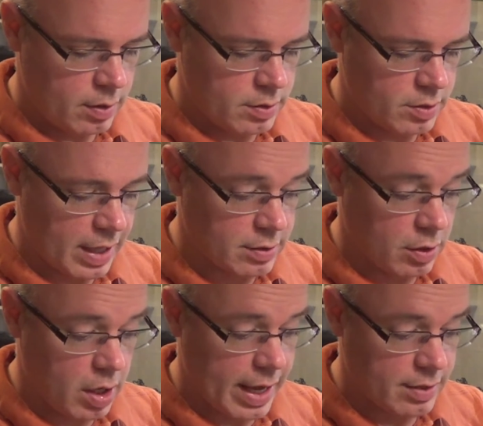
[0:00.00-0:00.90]
So that's a
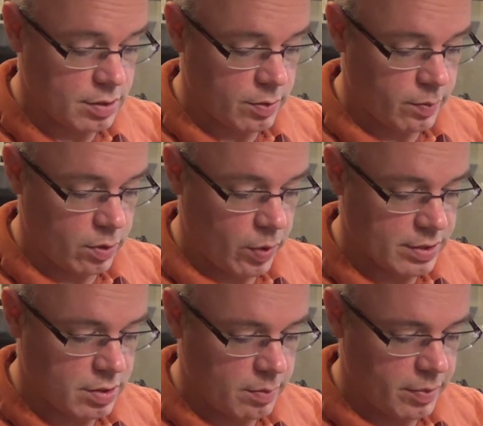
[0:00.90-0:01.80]
long answer with the
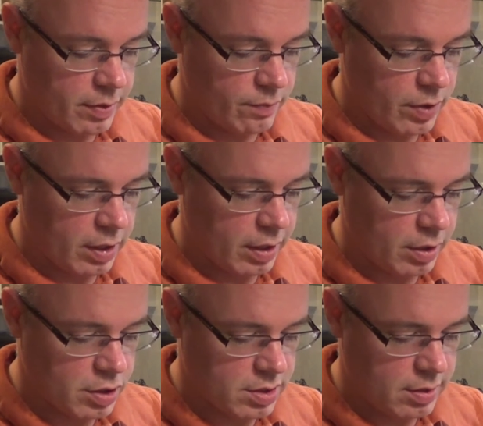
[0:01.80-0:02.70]
Western, but really
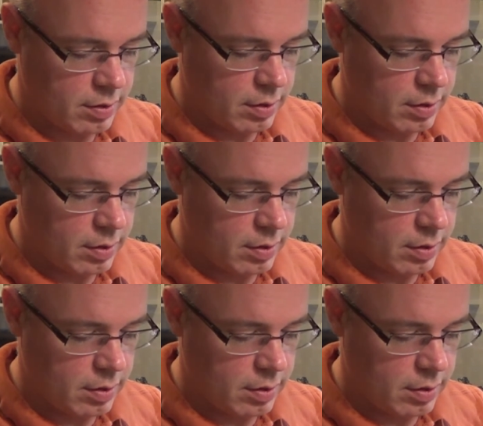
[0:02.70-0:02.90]
just